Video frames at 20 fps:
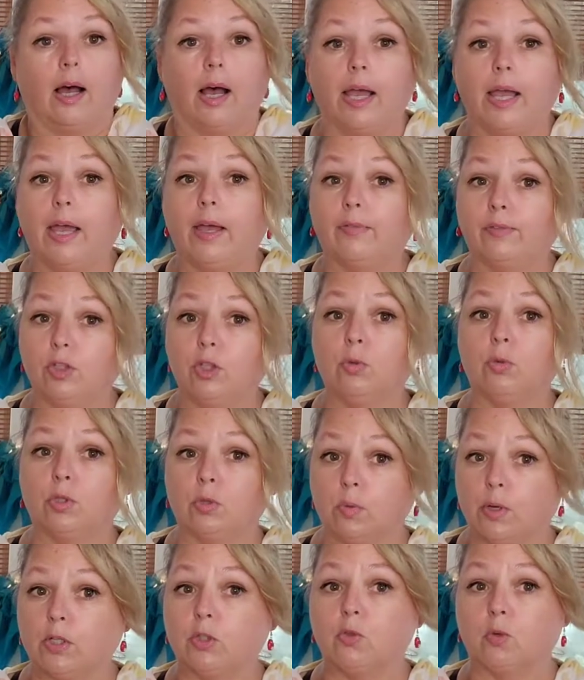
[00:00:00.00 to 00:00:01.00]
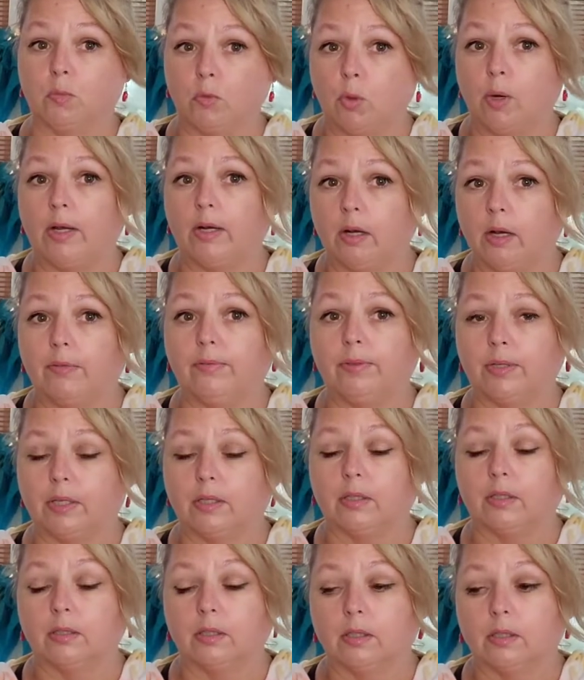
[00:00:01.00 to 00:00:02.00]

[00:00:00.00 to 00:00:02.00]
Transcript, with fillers: I have to use the restroom quite often.